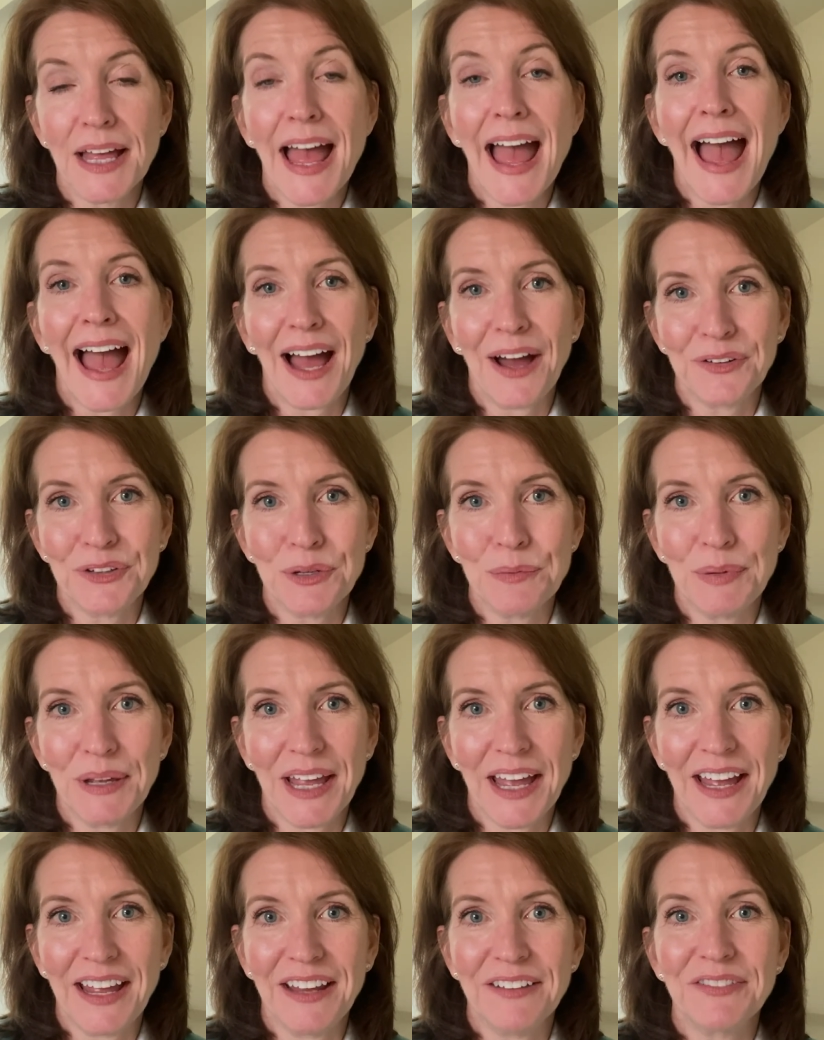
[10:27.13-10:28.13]
how you
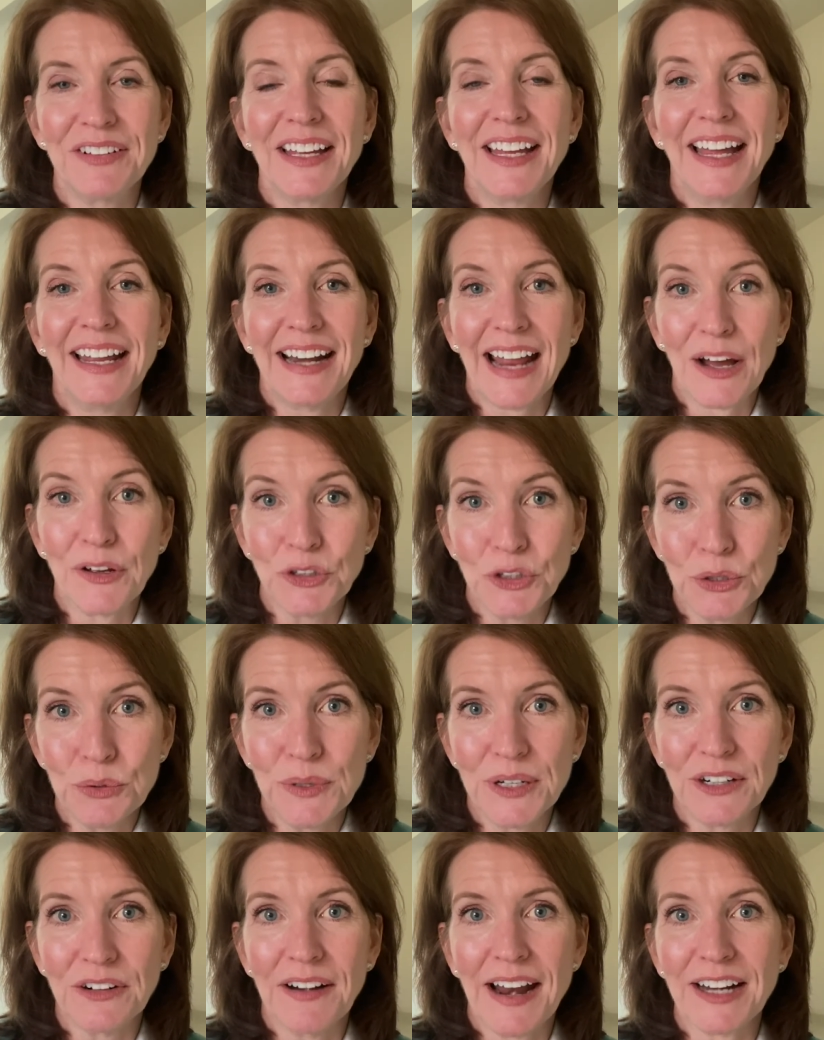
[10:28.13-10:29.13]
behave and how you
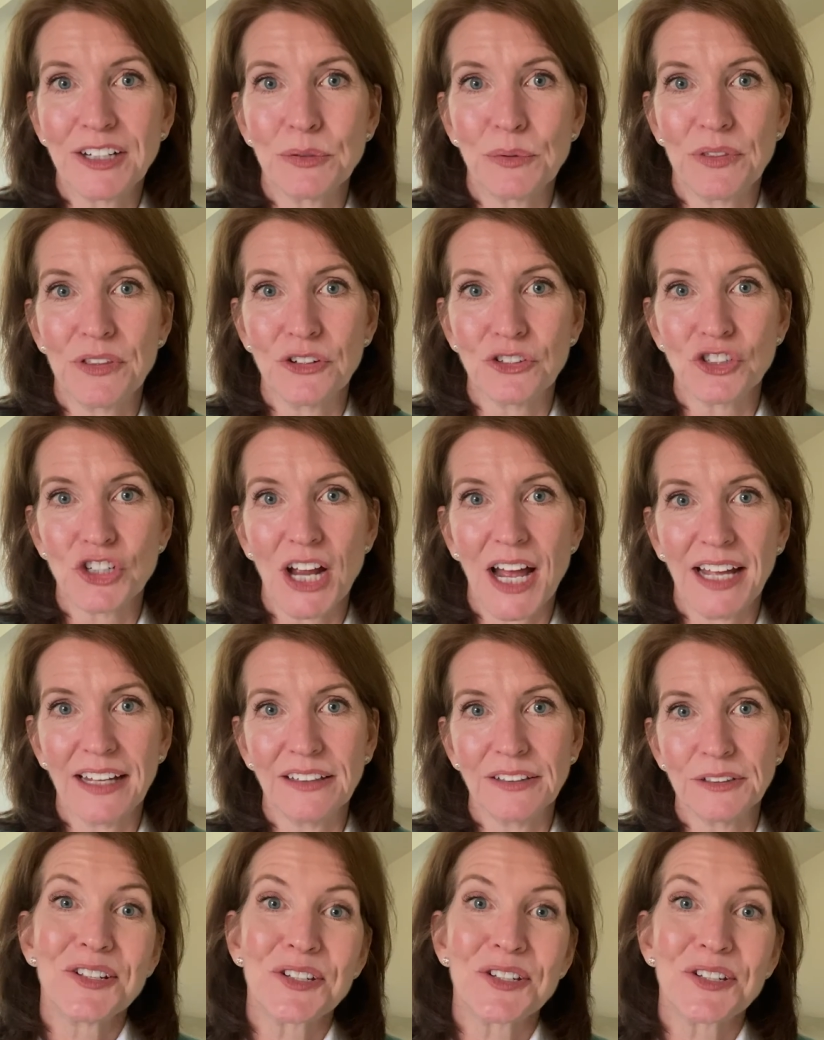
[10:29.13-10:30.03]
interact with your child.